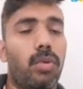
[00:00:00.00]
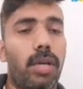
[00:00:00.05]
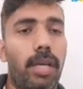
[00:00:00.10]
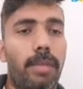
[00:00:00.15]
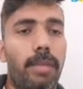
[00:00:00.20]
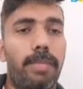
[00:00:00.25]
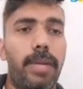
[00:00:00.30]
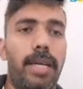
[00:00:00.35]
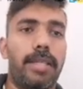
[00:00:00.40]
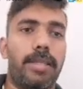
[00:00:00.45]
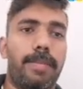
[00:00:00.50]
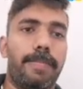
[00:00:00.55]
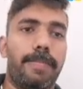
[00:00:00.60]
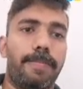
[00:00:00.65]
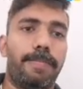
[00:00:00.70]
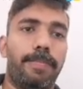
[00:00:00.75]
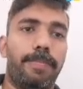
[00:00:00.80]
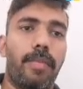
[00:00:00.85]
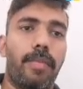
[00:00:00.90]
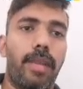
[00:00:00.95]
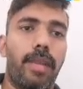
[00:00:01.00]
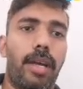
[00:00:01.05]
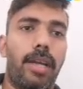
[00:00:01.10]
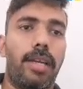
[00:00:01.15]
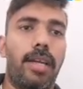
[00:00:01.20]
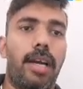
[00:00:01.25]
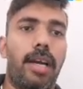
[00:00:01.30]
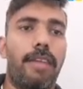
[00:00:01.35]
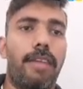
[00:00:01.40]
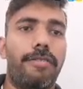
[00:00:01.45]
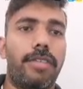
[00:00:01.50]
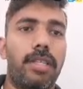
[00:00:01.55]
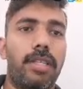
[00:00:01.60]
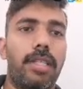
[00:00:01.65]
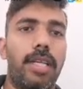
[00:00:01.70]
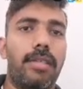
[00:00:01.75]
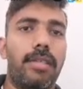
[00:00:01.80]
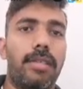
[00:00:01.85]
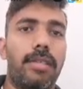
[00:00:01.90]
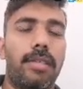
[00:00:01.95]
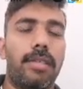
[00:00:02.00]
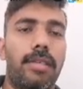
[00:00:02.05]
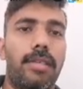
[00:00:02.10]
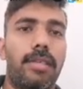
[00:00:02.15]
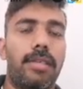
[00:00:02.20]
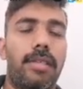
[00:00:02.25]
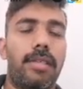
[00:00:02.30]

plasm, and after that